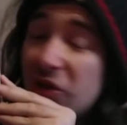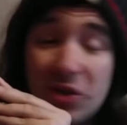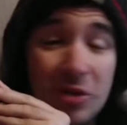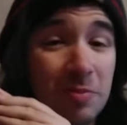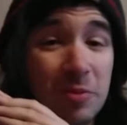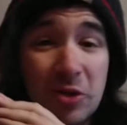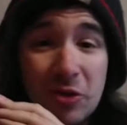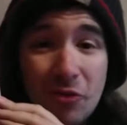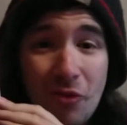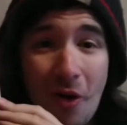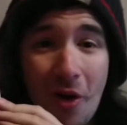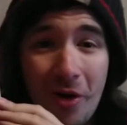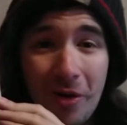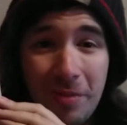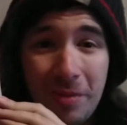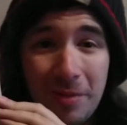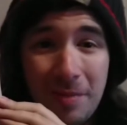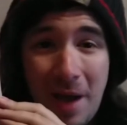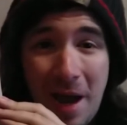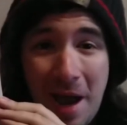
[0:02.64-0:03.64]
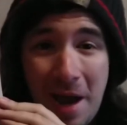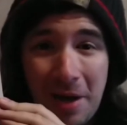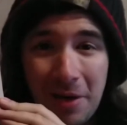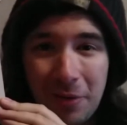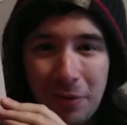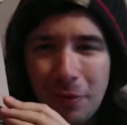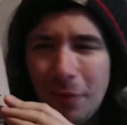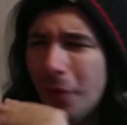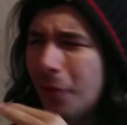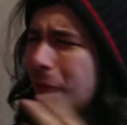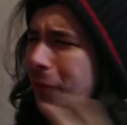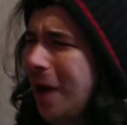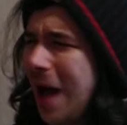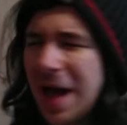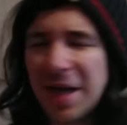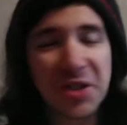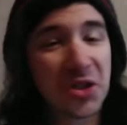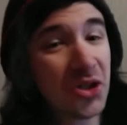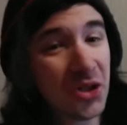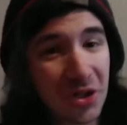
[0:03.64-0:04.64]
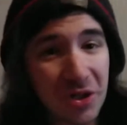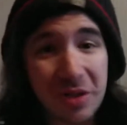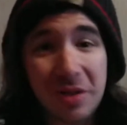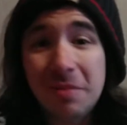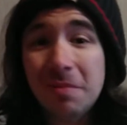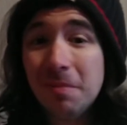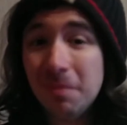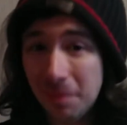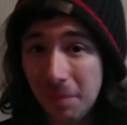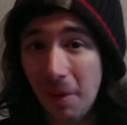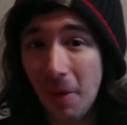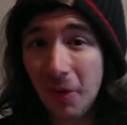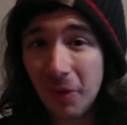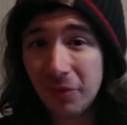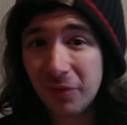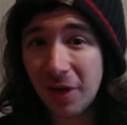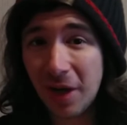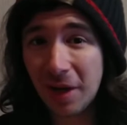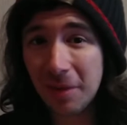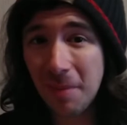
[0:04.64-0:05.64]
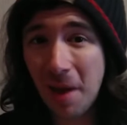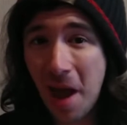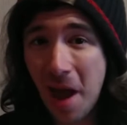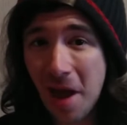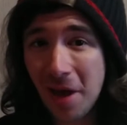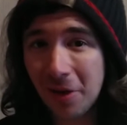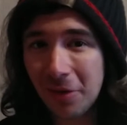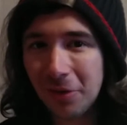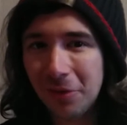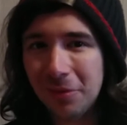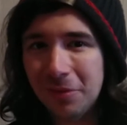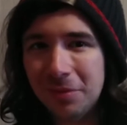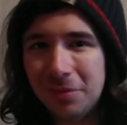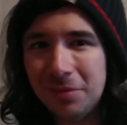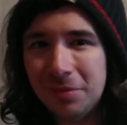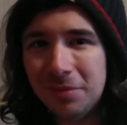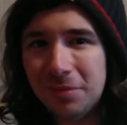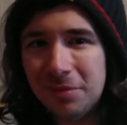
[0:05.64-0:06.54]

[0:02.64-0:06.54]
Subscriber Mal, or actually, Birthday Mal.